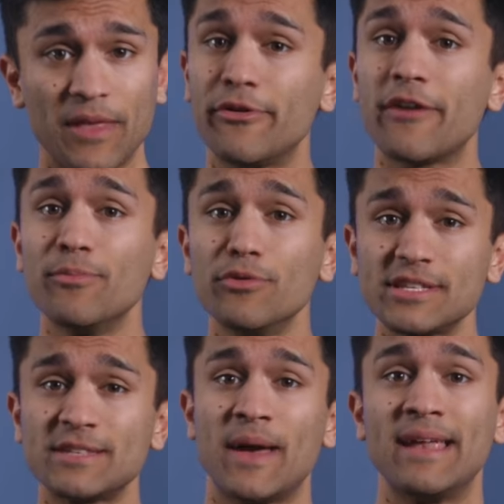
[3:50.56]
If you have more
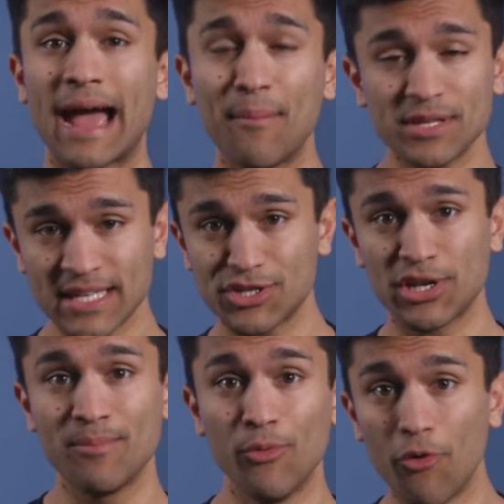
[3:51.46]
to spend and
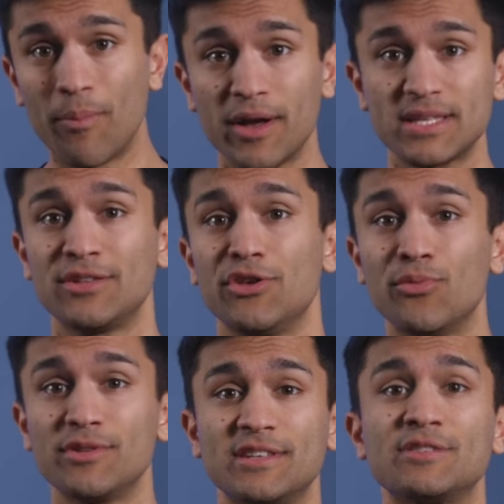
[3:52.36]
potentially more bikes that you
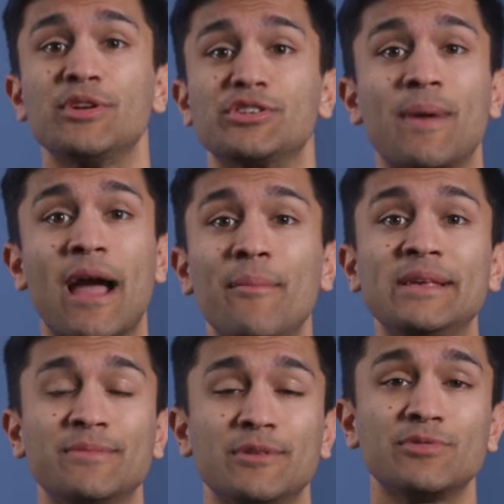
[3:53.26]
want to switch a power meter